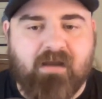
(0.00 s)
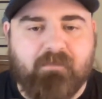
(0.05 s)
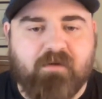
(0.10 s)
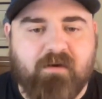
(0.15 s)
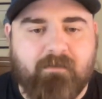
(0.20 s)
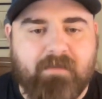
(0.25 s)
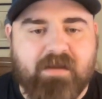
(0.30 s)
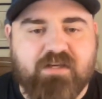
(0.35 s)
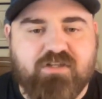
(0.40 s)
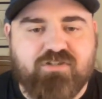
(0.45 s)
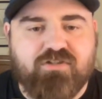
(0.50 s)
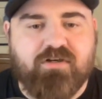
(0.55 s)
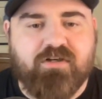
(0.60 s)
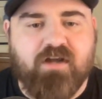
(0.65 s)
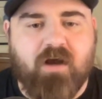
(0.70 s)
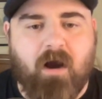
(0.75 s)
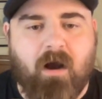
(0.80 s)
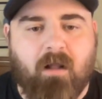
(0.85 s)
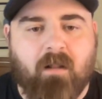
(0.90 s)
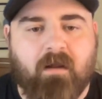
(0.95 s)
I'm going to make sure
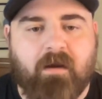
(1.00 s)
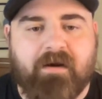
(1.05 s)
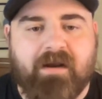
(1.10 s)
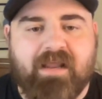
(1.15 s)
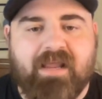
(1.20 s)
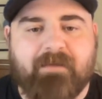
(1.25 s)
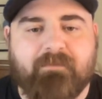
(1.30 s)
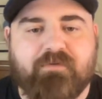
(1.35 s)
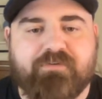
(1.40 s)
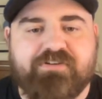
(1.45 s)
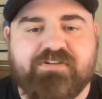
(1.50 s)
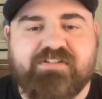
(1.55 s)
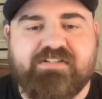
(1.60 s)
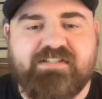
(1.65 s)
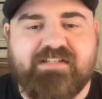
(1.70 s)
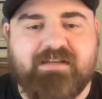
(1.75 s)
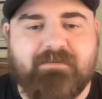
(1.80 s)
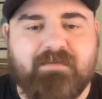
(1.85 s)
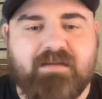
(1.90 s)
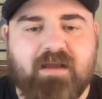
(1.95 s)
you all are able to
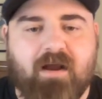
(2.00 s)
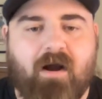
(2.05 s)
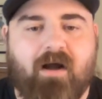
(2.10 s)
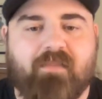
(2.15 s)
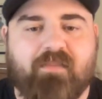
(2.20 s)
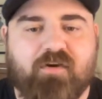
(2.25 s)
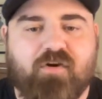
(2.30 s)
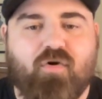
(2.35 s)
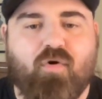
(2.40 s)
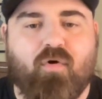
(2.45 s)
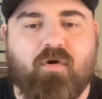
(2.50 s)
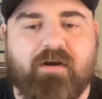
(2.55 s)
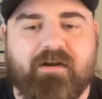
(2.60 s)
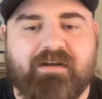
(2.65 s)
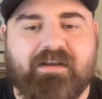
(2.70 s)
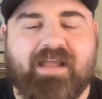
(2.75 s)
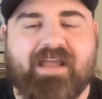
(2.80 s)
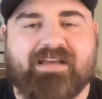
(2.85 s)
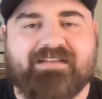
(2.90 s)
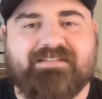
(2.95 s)
see me on the court
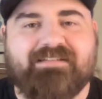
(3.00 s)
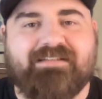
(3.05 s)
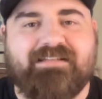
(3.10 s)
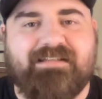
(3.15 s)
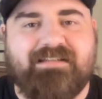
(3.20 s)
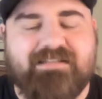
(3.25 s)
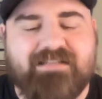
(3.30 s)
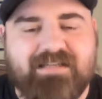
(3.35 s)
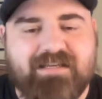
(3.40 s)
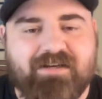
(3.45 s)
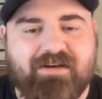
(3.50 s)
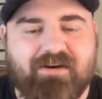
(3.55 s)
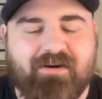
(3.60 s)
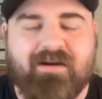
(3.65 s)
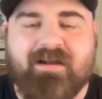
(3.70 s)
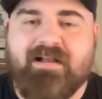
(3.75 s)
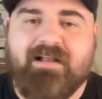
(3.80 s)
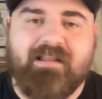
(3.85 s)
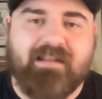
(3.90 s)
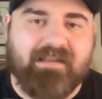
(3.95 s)
next year.